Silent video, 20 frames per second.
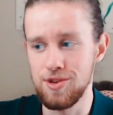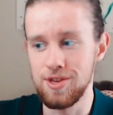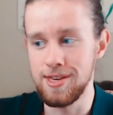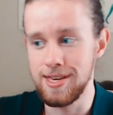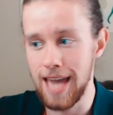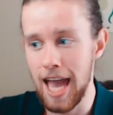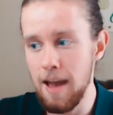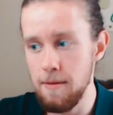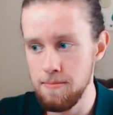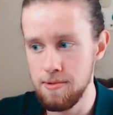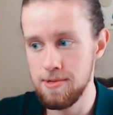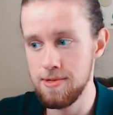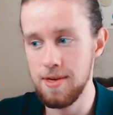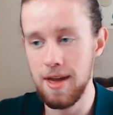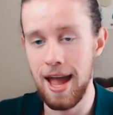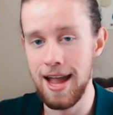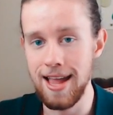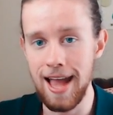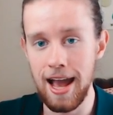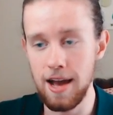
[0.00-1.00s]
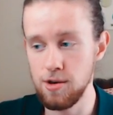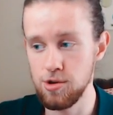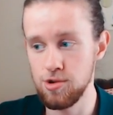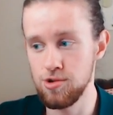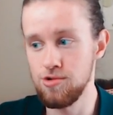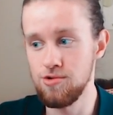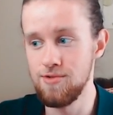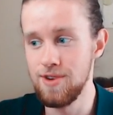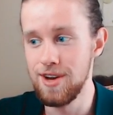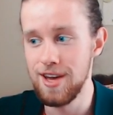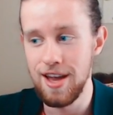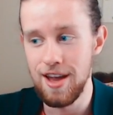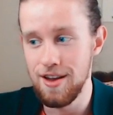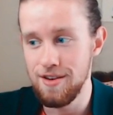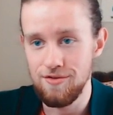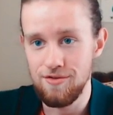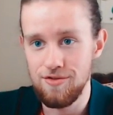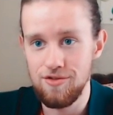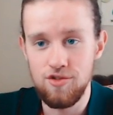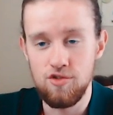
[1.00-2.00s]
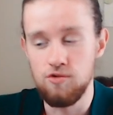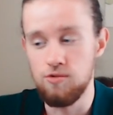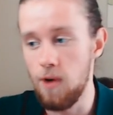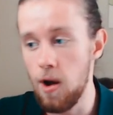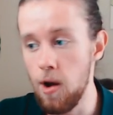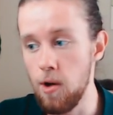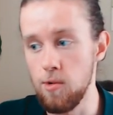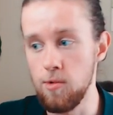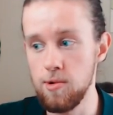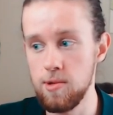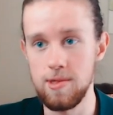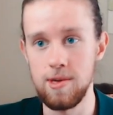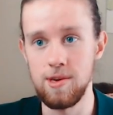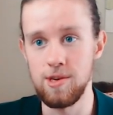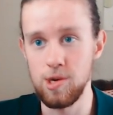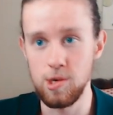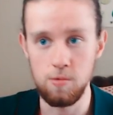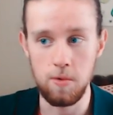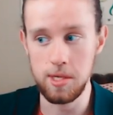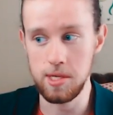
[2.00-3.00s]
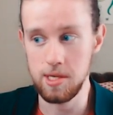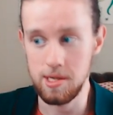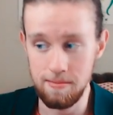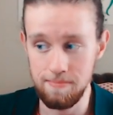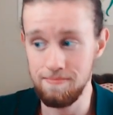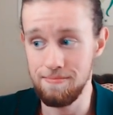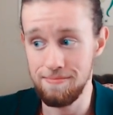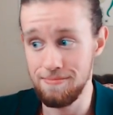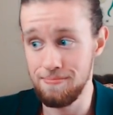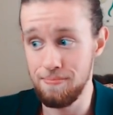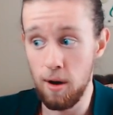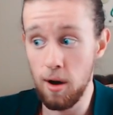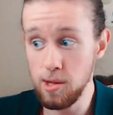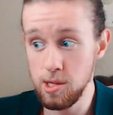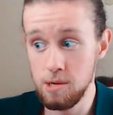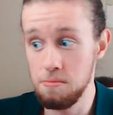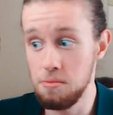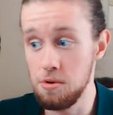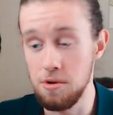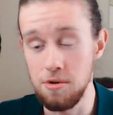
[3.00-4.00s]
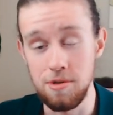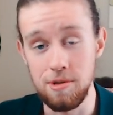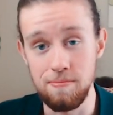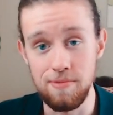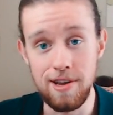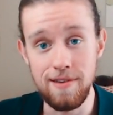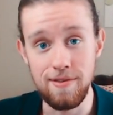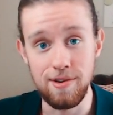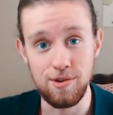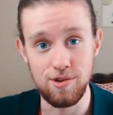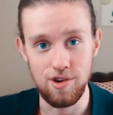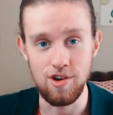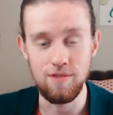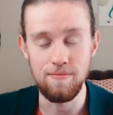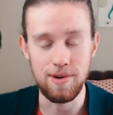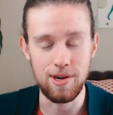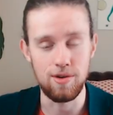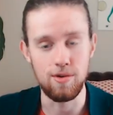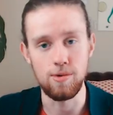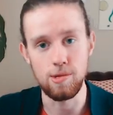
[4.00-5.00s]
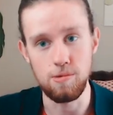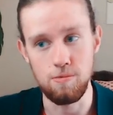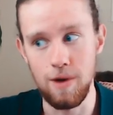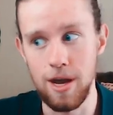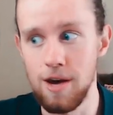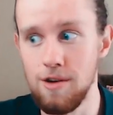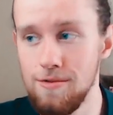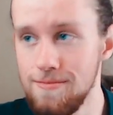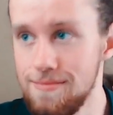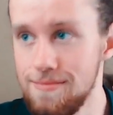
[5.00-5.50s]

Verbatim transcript: depth and actual growth that just wasn't possible in the previous show because, well,